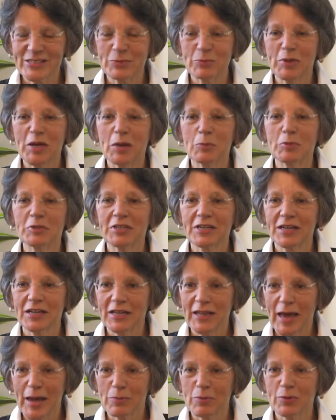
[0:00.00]
to be able to
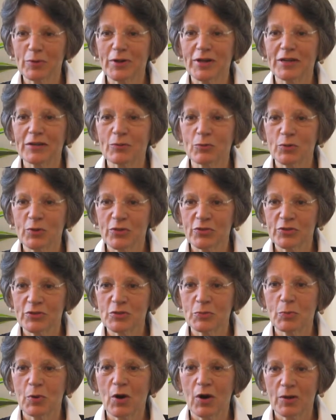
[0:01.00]
collaborate with the
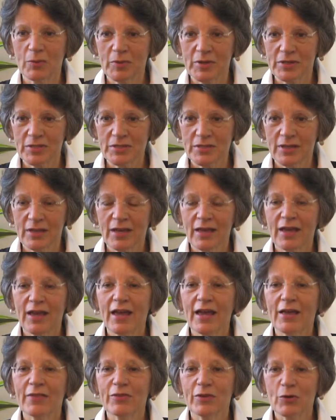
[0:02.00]
department
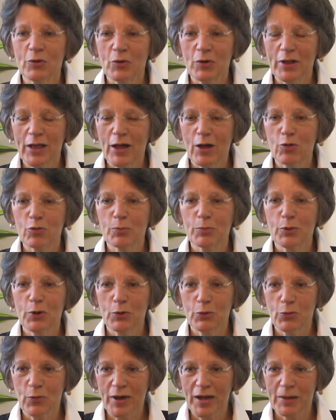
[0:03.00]
and the oral health
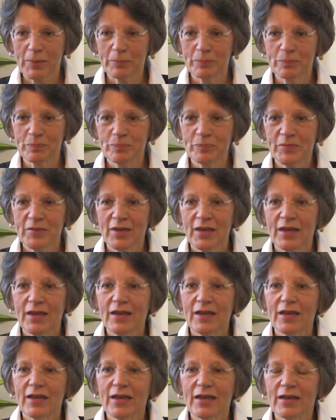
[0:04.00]
program
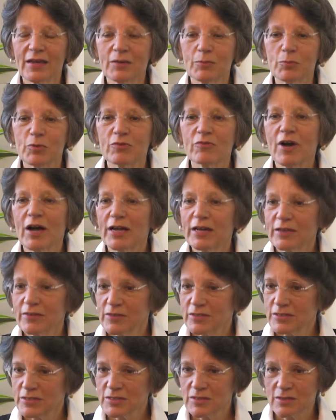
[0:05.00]
in
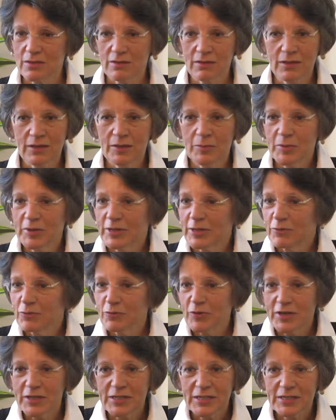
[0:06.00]
providing this limited
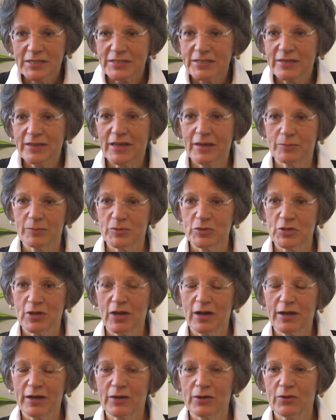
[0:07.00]
funding to them to
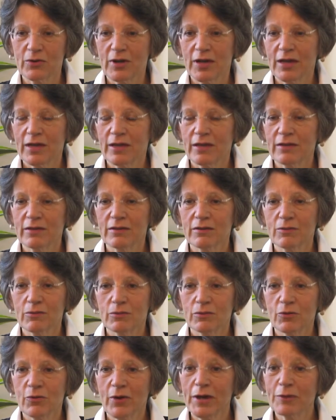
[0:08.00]
hire a
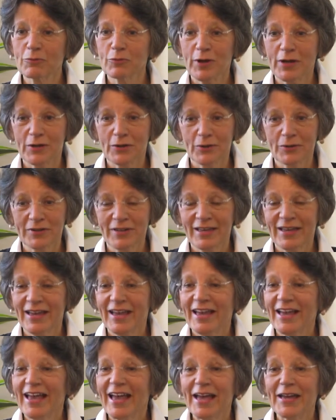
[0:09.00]
grant writer.
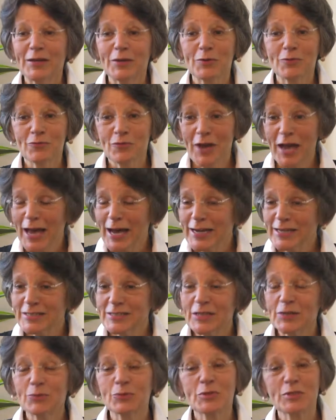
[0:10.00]
And in
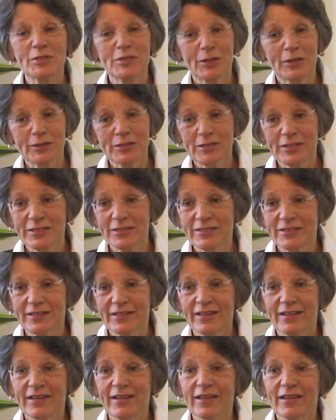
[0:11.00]
fact, it resulted
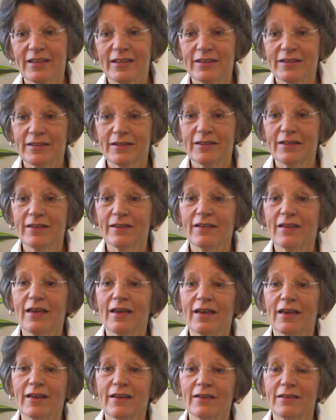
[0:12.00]
in
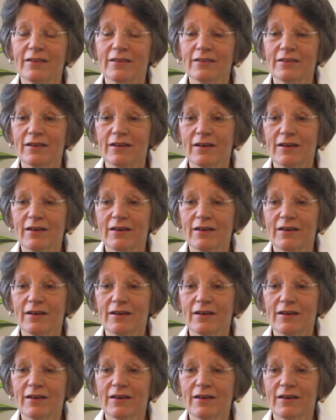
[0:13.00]
a